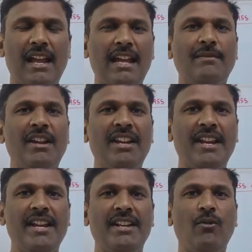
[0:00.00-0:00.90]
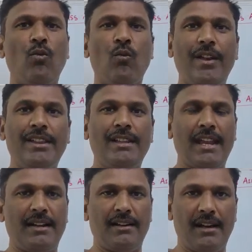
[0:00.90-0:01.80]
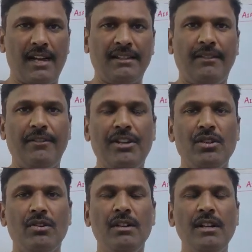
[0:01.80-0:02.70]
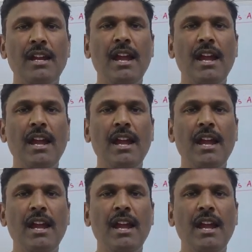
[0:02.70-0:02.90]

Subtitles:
and I'm here with another video,